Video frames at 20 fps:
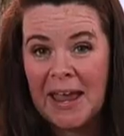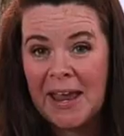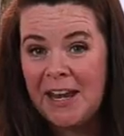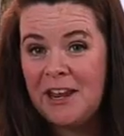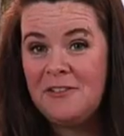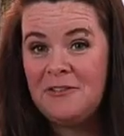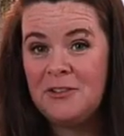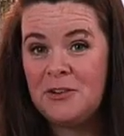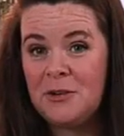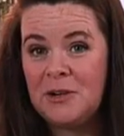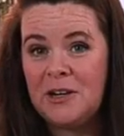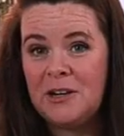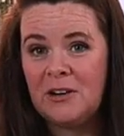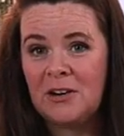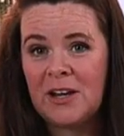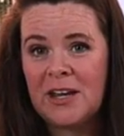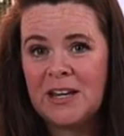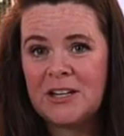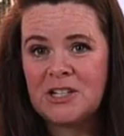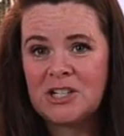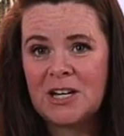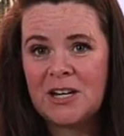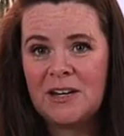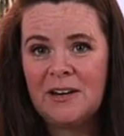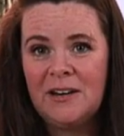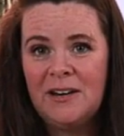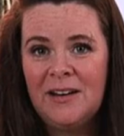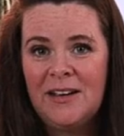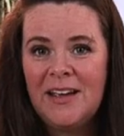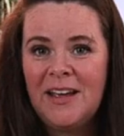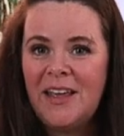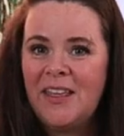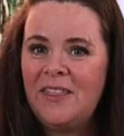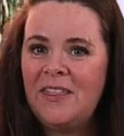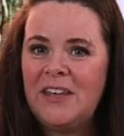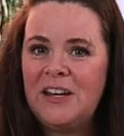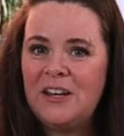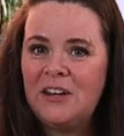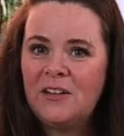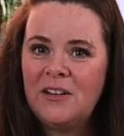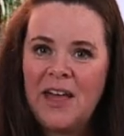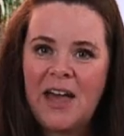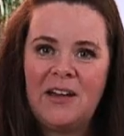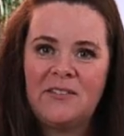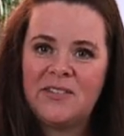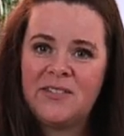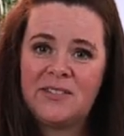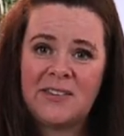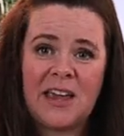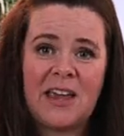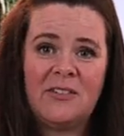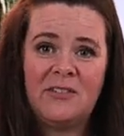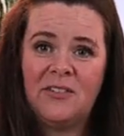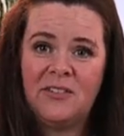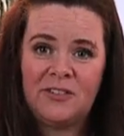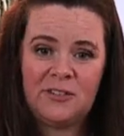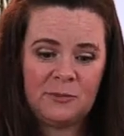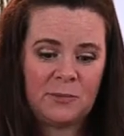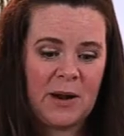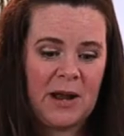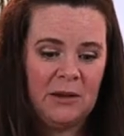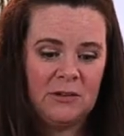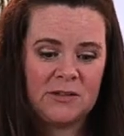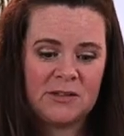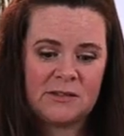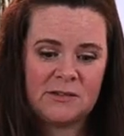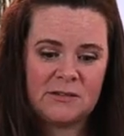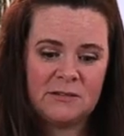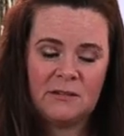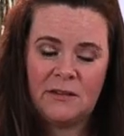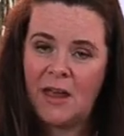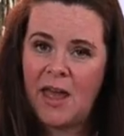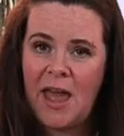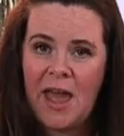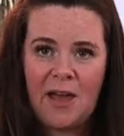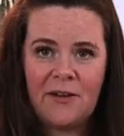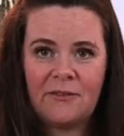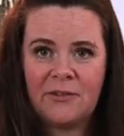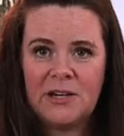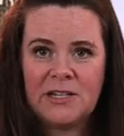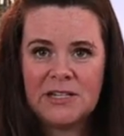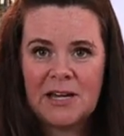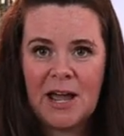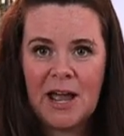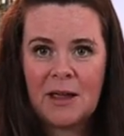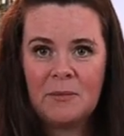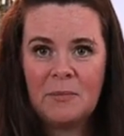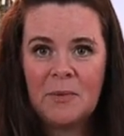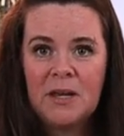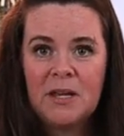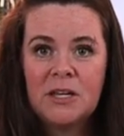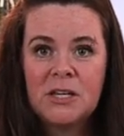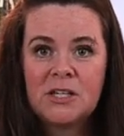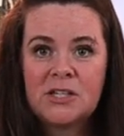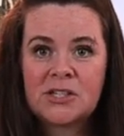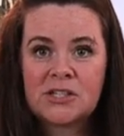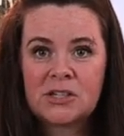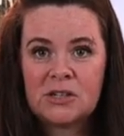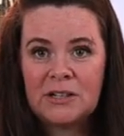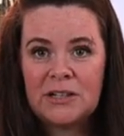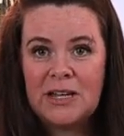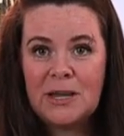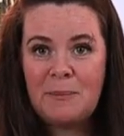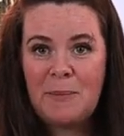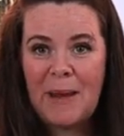any food in your kitchen, then you'll have safe sprouts every time. Certainly